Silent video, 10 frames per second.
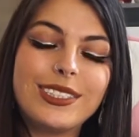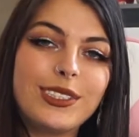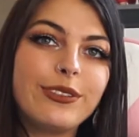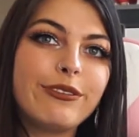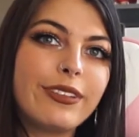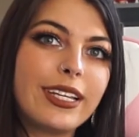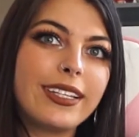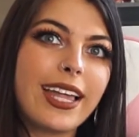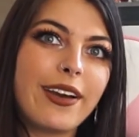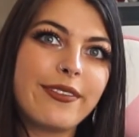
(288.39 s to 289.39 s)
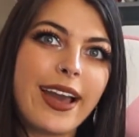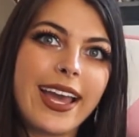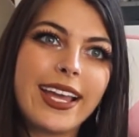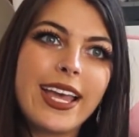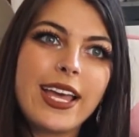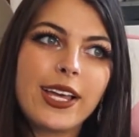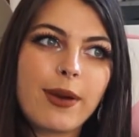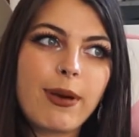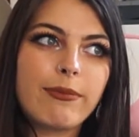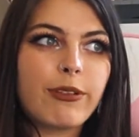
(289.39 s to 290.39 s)
you feel that way
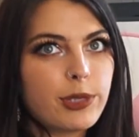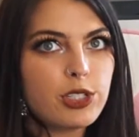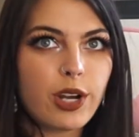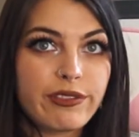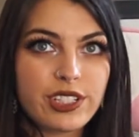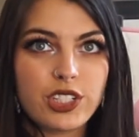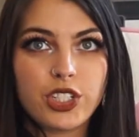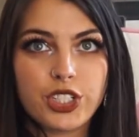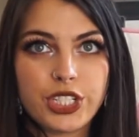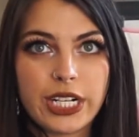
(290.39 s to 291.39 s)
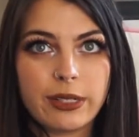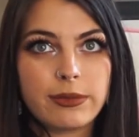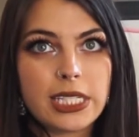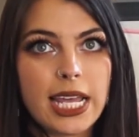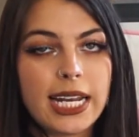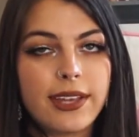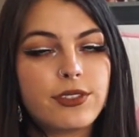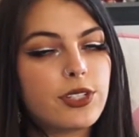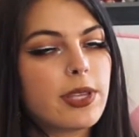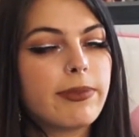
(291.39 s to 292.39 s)
come up from the surface in your dreams and it
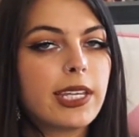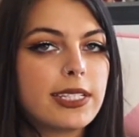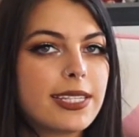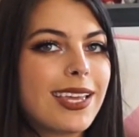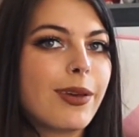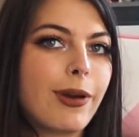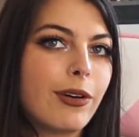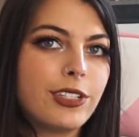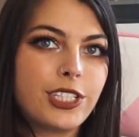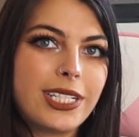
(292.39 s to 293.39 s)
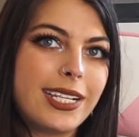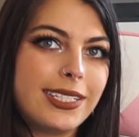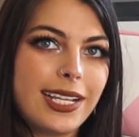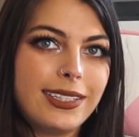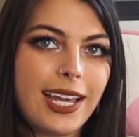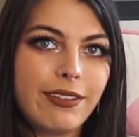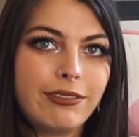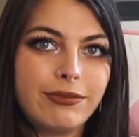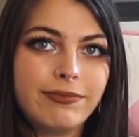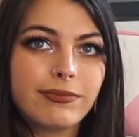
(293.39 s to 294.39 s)
gives you something to think about in your day-to-day -day life.